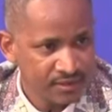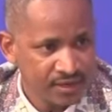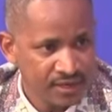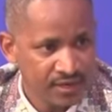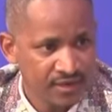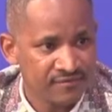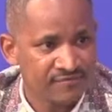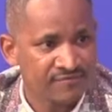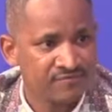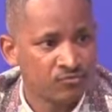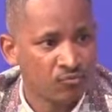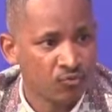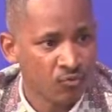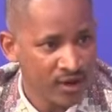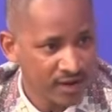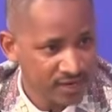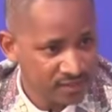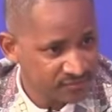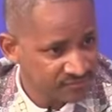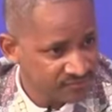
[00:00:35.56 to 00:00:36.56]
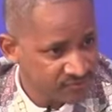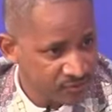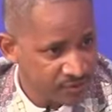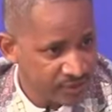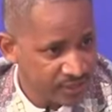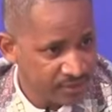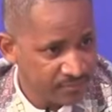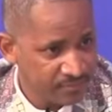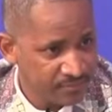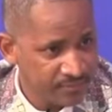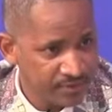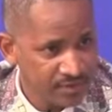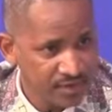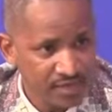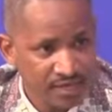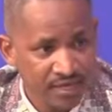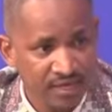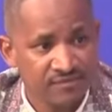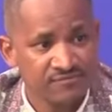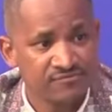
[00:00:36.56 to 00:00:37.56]
I have worked for him.
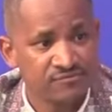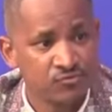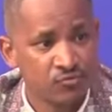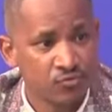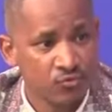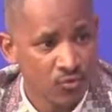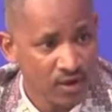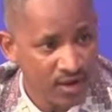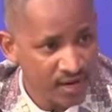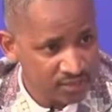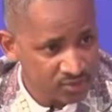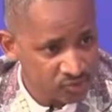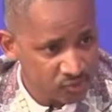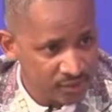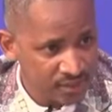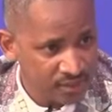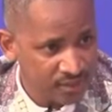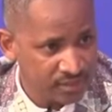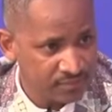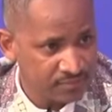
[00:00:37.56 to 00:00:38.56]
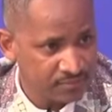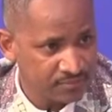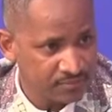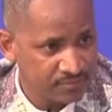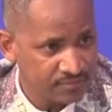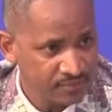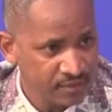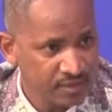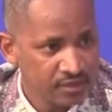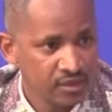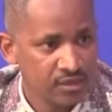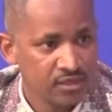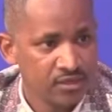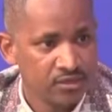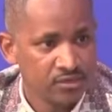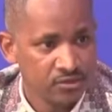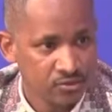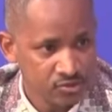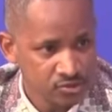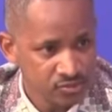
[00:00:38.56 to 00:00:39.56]
I have worked with him. He
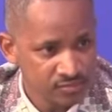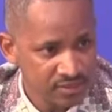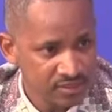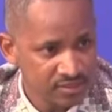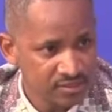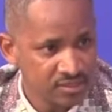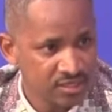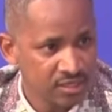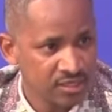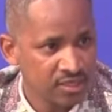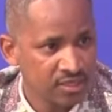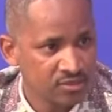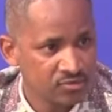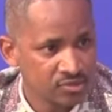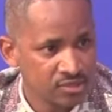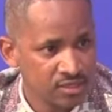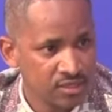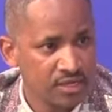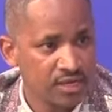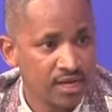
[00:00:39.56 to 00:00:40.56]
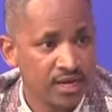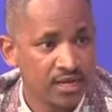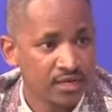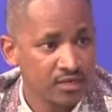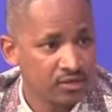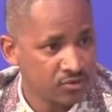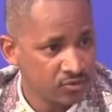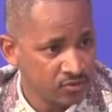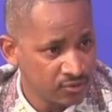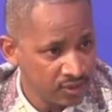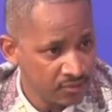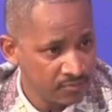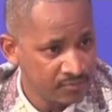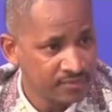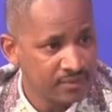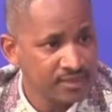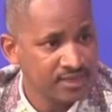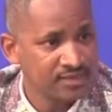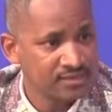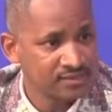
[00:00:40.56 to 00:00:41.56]
knows me inside out. I know him
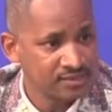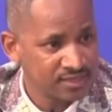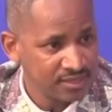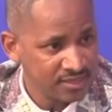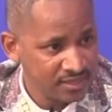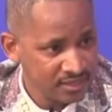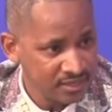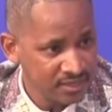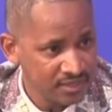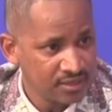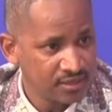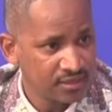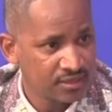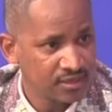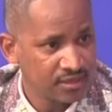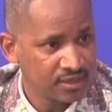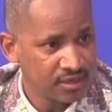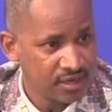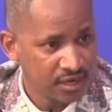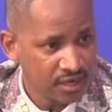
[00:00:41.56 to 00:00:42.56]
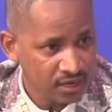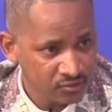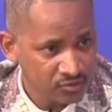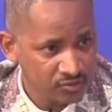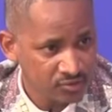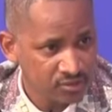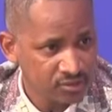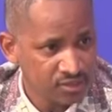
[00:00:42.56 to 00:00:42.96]
inside out.